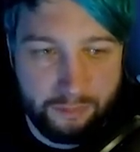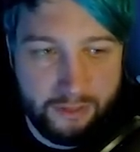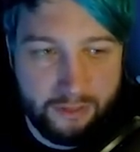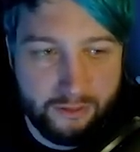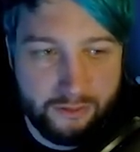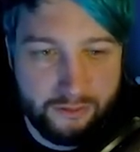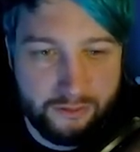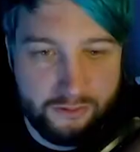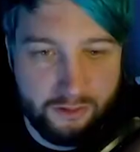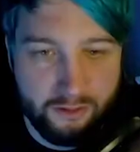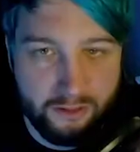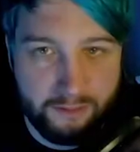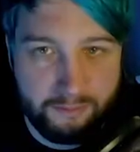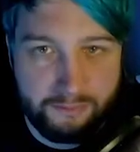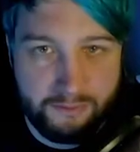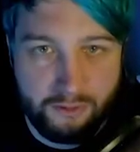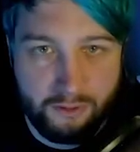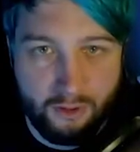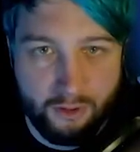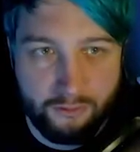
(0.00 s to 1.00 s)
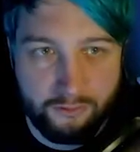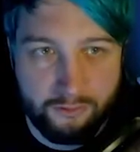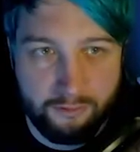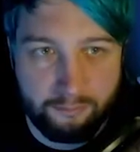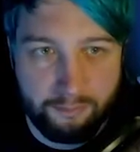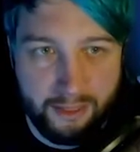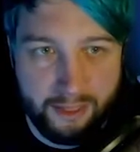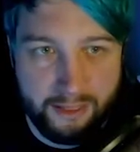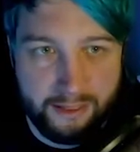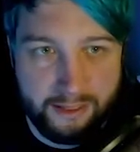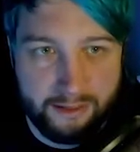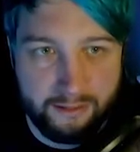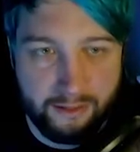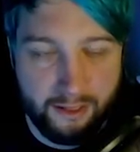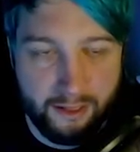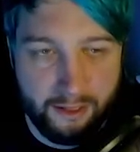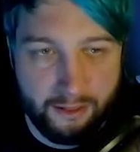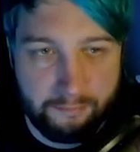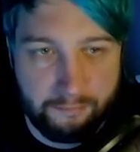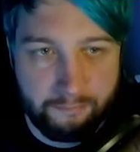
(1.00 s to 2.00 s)
good time to contemplate
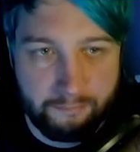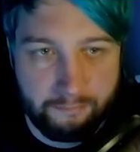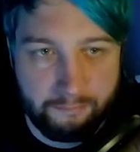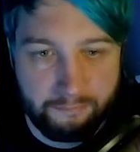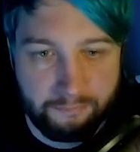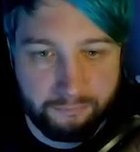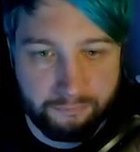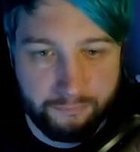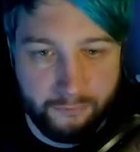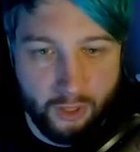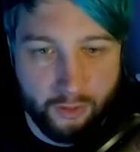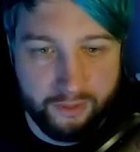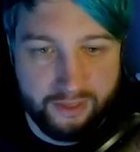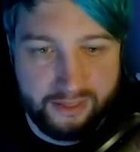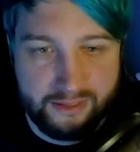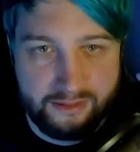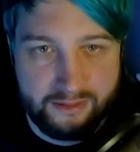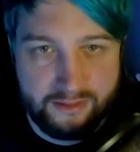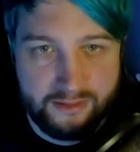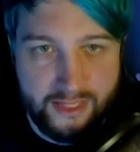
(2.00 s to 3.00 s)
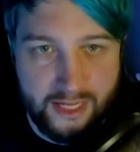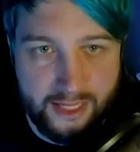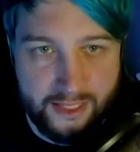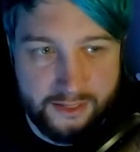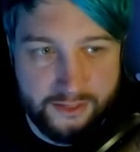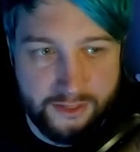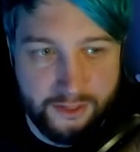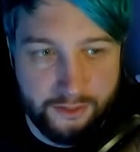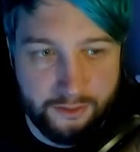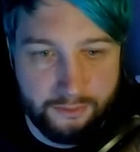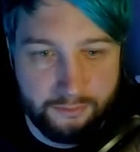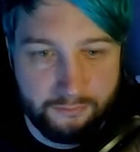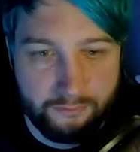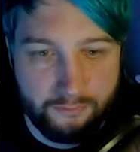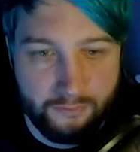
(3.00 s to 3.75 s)
going Tech 2.